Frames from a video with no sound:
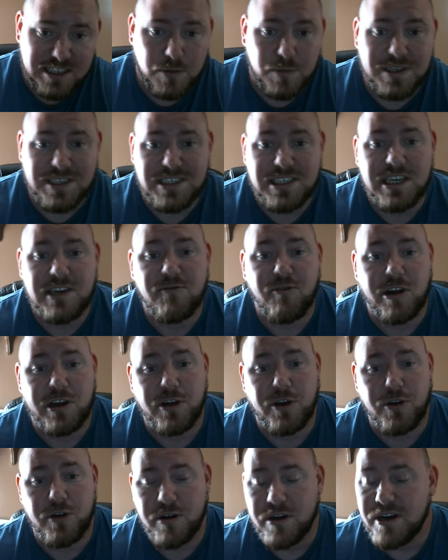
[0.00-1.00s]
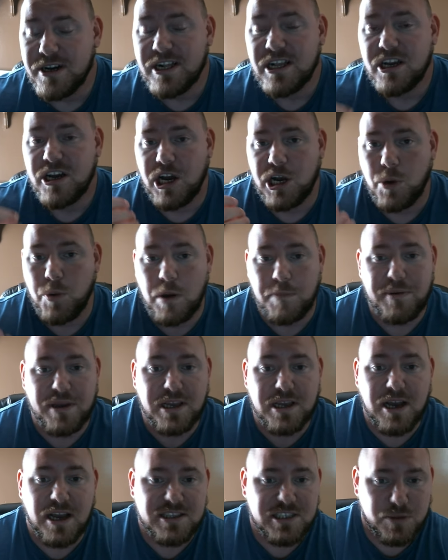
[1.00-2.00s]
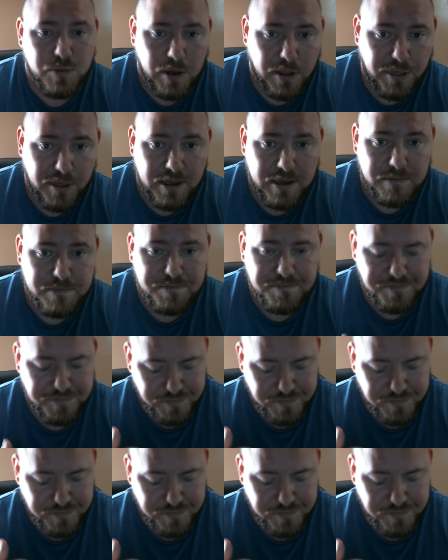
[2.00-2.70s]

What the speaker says: and we see Rickard equipping Guts with it,